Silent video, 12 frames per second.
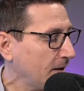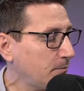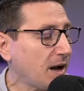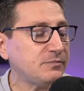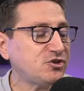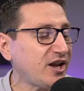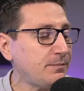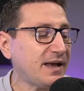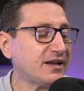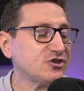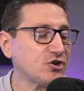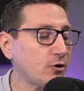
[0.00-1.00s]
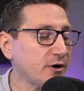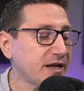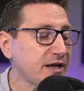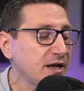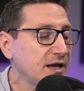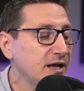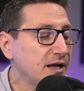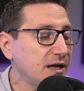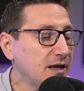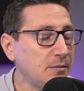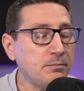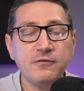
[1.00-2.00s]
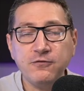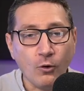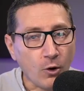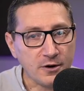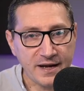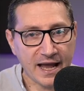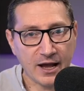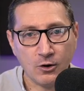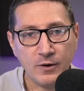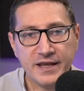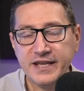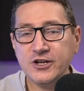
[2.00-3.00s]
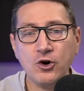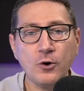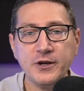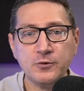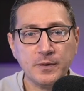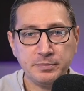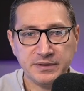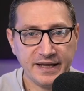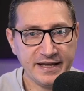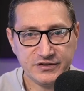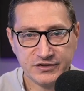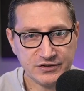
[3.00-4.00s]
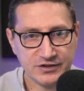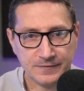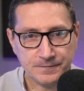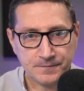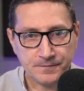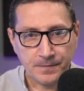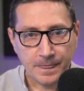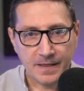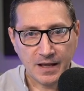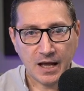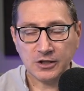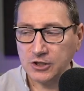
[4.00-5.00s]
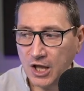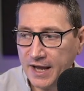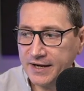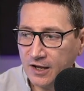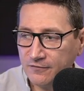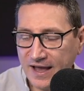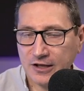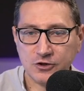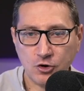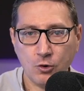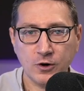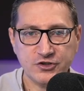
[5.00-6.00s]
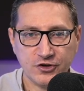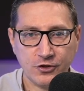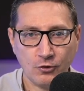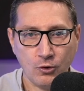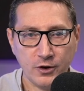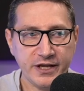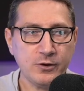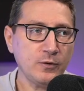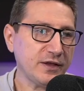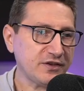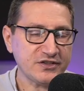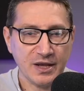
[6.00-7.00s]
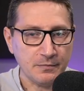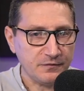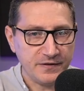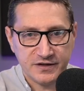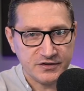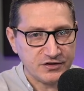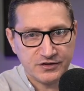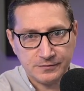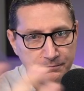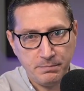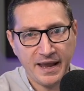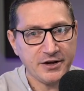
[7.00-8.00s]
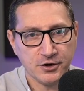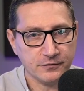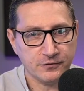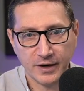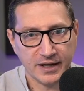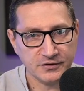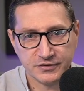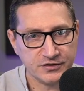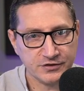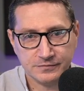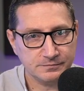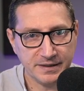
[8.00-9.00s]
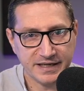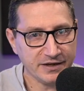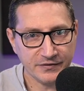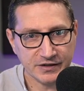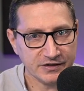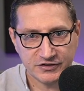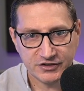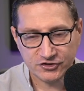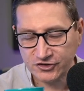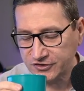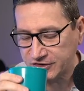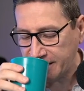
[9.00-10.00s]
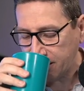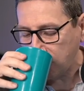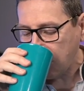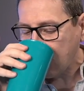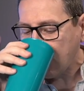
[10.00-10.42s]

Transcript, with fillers: Bob Chapek has already, uh, before now, he had already replaced a lot of Alan Horn's authority with some of his banker friends making the decisions now.